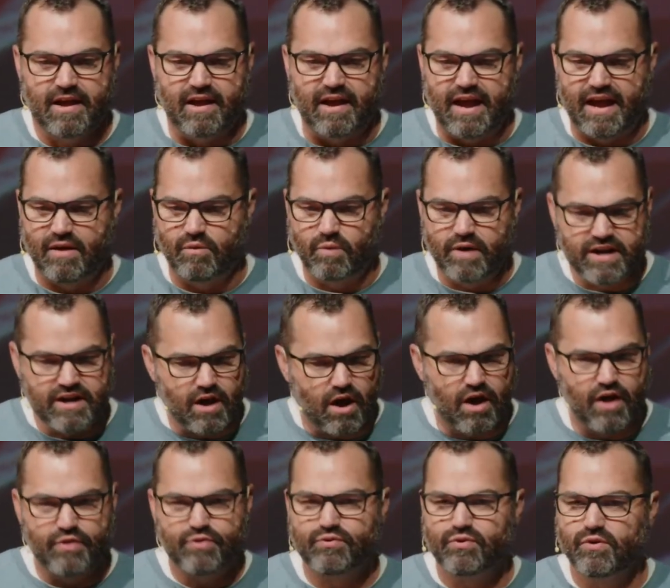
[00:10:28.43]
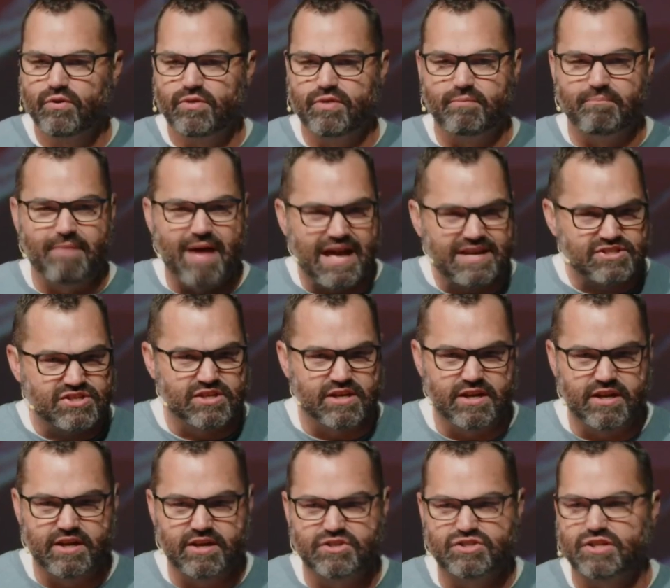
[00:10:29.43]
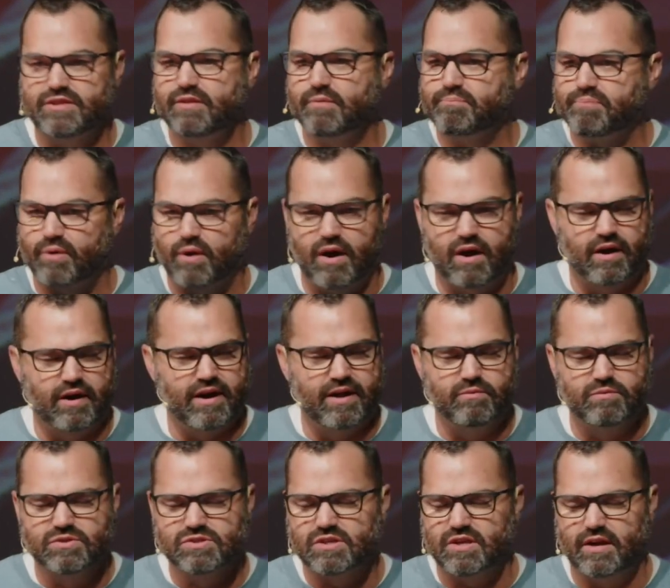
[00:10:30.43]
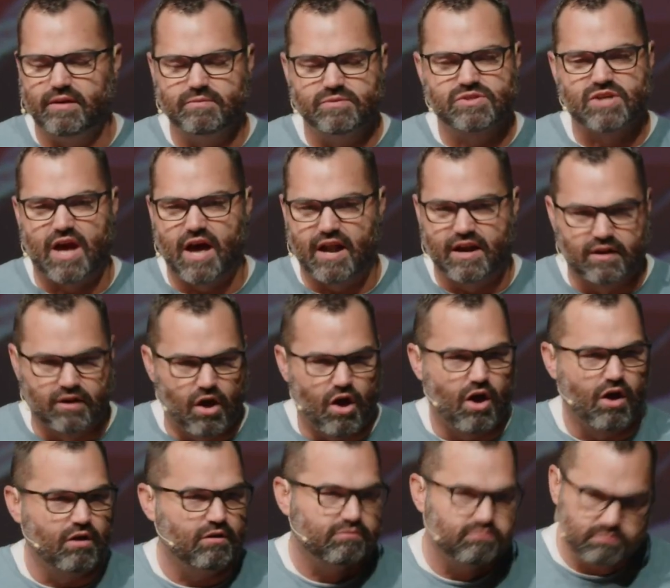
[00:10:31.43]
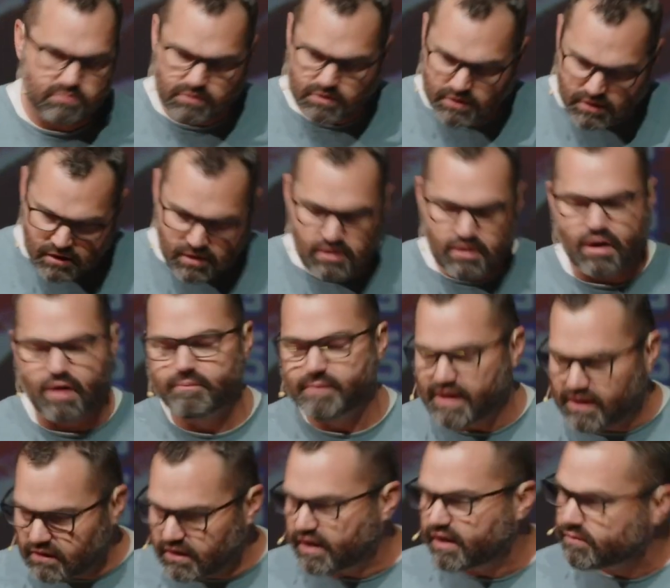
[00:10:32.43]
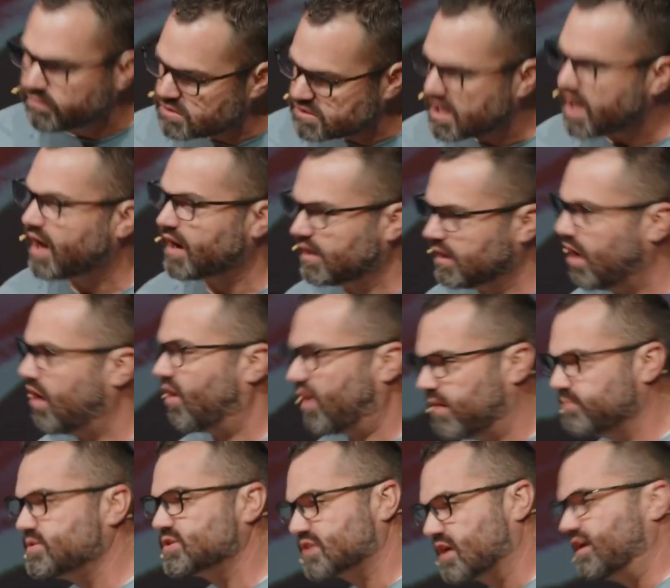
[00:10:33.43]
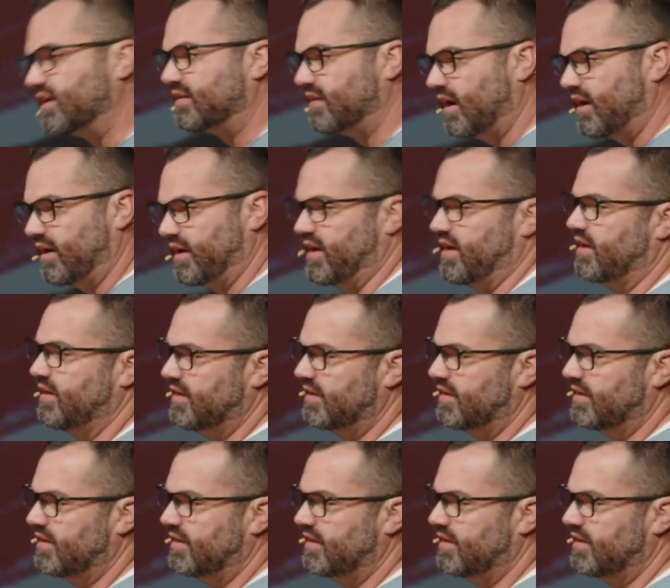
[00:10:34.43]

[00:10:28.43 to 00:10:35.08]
And we'd gone through the message and the prayer, and it was kind of long. I mean, it was kind of long. I'm just going to tell you.